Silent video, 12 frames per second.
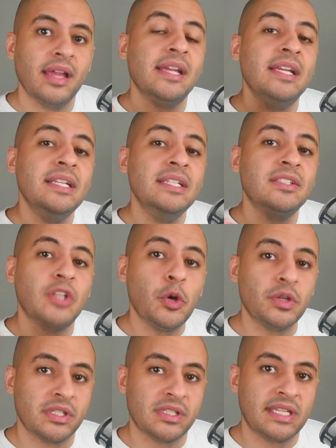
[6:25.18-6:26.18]
he's
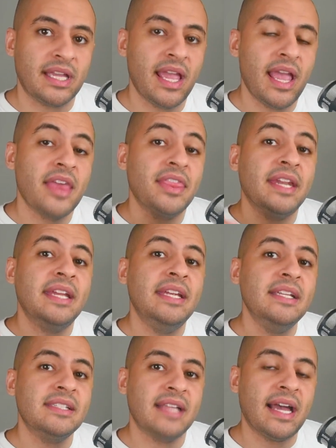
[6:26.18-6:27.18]
noticing that
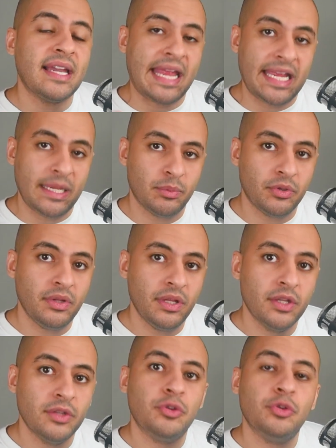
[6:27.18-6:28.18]
he's not able
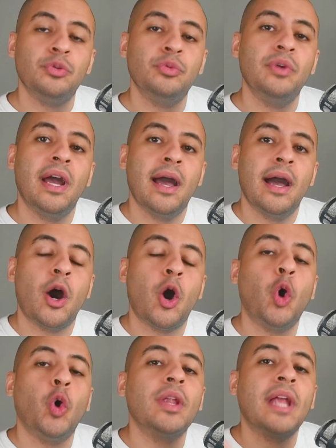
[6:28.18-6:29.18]
to
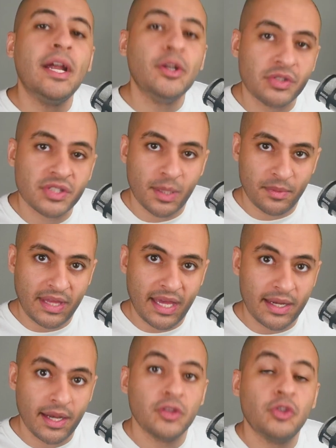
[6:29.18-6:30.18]
hold on to some of
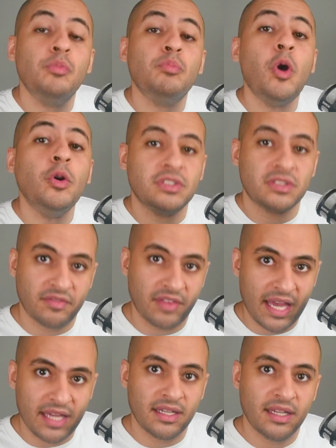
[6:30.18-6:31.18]
that, to most of
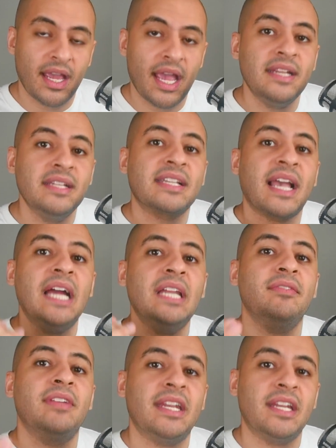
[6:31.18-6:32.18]
that. And he's
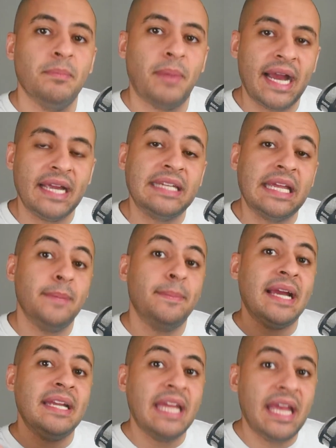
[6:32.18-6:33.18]
kind of getting by
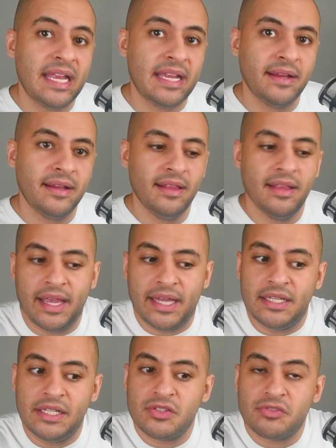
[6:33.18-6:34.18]
day,
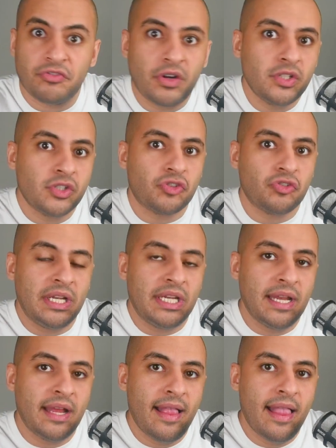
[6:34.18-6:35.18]
and he's
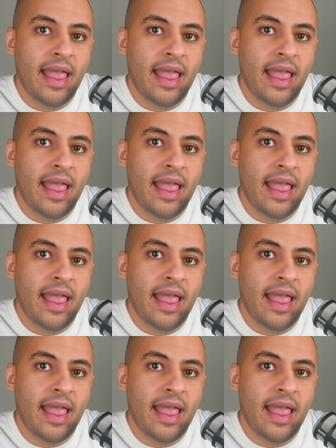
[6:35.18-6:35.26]
frustrated.